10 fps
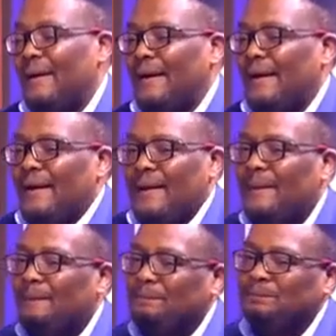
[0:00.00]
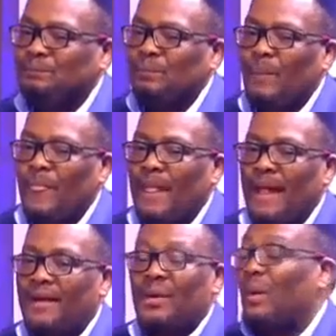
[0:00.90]
I
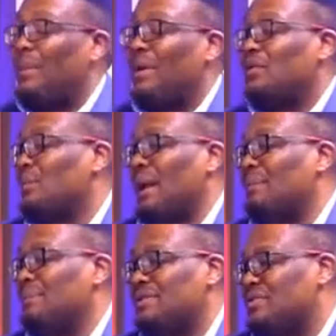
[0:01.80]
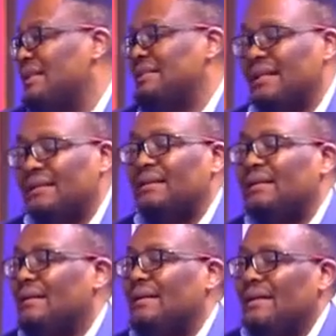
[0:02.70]
don't know about football administration,
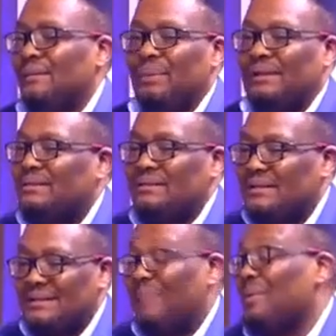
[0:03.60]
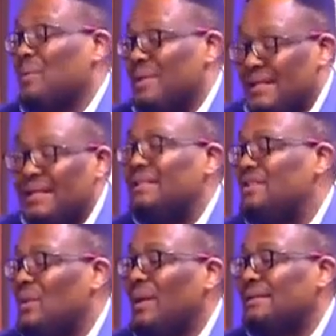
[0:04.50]
but it's something we need
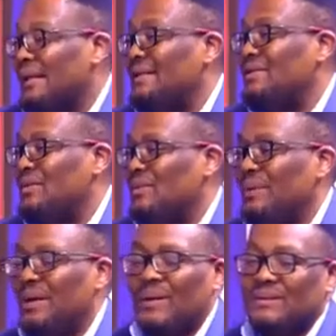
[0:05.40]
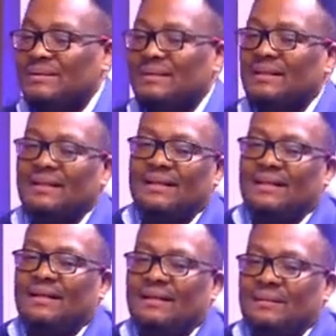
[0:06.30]
to attend to, because
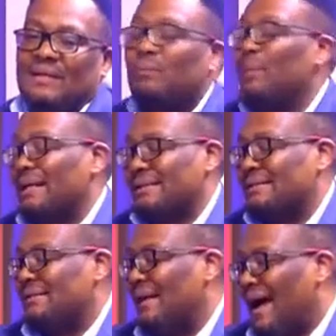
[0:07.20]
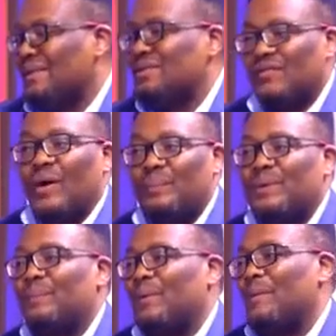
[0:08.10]
it breaks the hearts of our
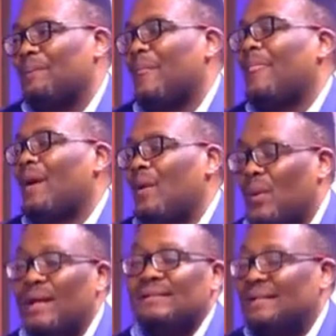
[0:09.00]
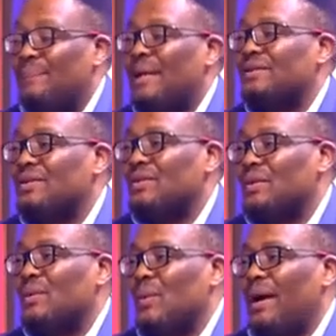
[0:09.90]
people when Zambia is not
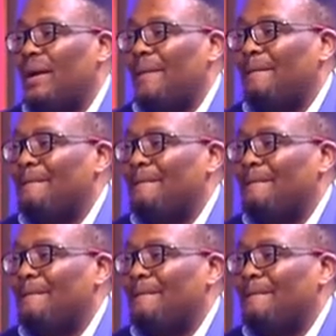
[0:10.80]
doing well.